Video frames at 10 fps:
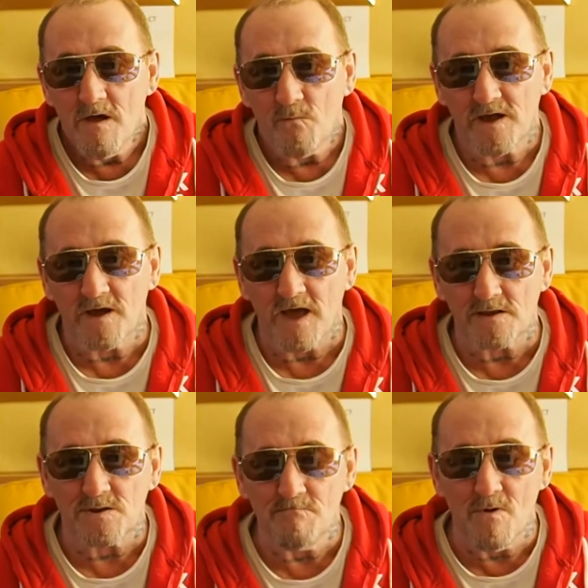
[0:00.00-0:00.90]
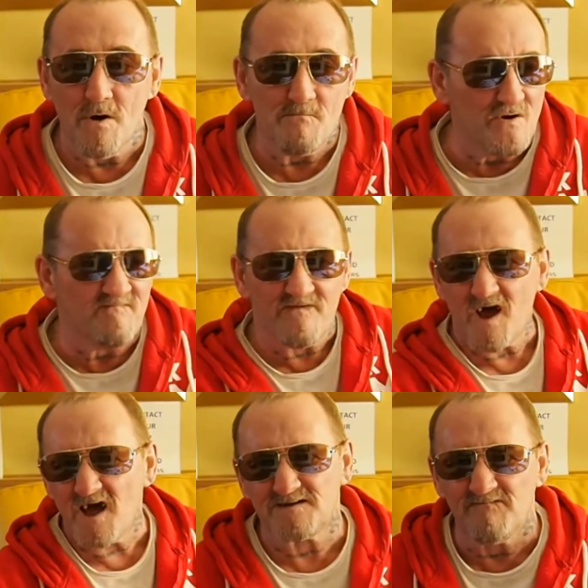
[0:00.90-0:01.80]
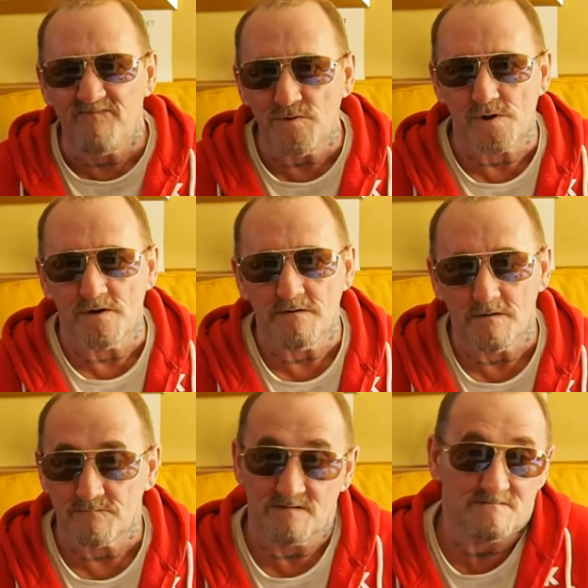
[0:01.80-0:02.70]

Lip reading: we can get some more money for our division.